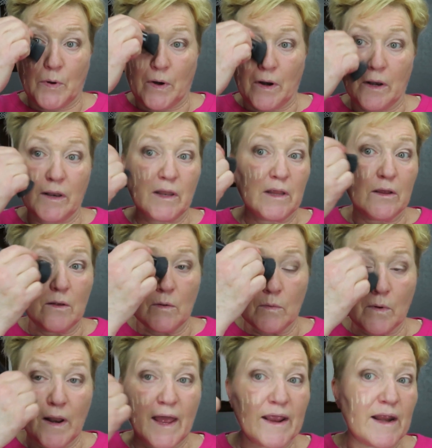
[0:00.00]
put a little
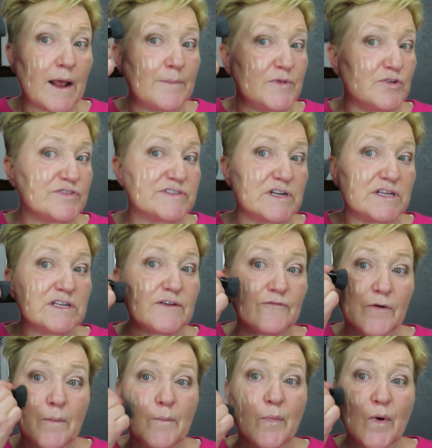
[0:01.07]
light. I'm using a
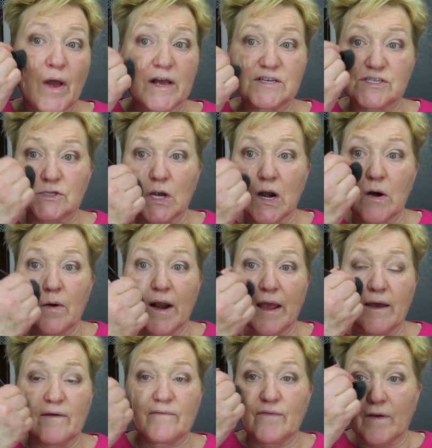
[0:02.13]
different brush, so I don't
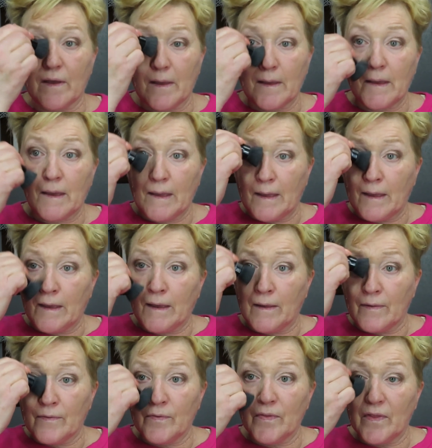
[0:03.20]
have
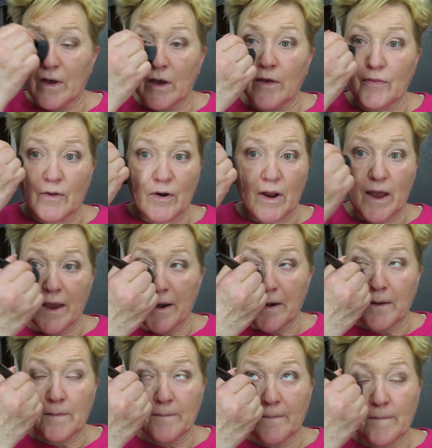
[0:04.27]
the other
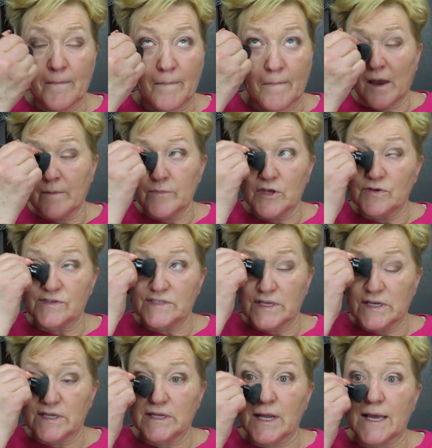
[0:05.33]
item. I'm
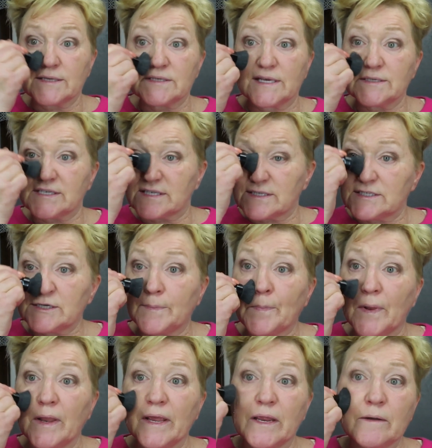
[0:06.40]
using it as a
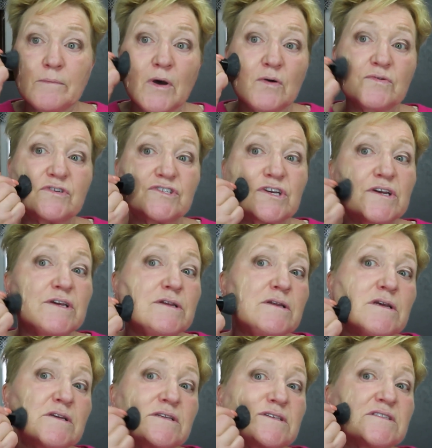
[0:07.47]
stippling motion
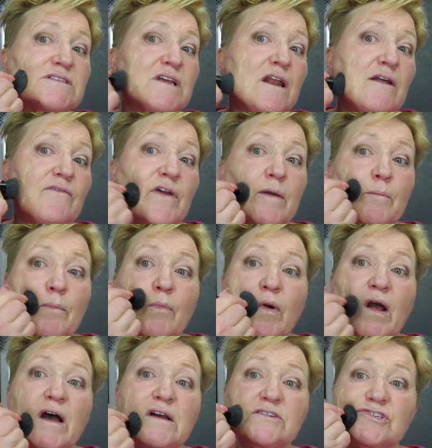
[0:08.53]
instead of a
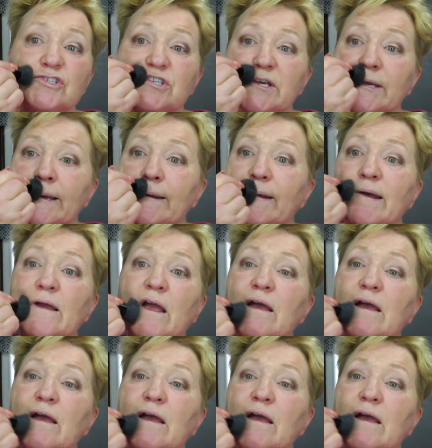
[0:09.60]
brushing,